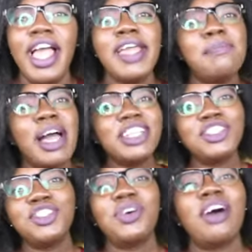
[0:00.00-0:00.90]

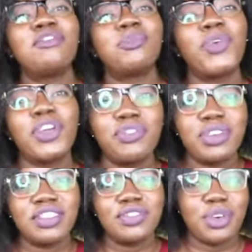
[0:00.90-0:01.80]
Imagine you have a
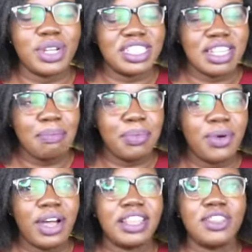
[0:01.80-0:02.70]
boyfriend, for
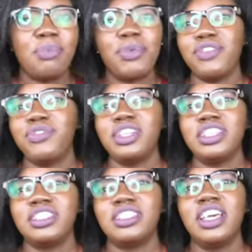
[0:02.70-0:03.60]
example, and your boyfriend
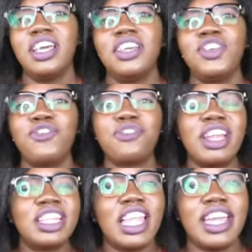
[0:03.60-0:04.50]
is your
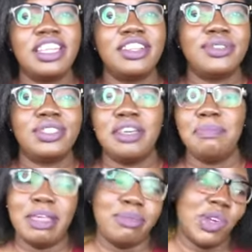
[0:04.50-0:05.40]
frontliner to say,
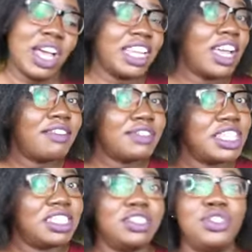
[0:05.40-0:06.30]
babe, you can't have
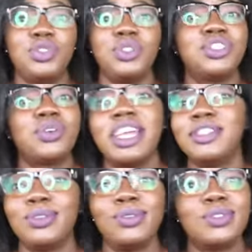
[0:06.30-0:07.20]
this, you are trying
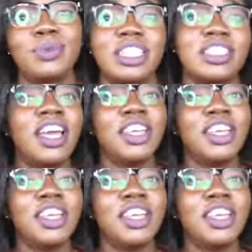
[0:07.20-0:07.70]
to lose weight.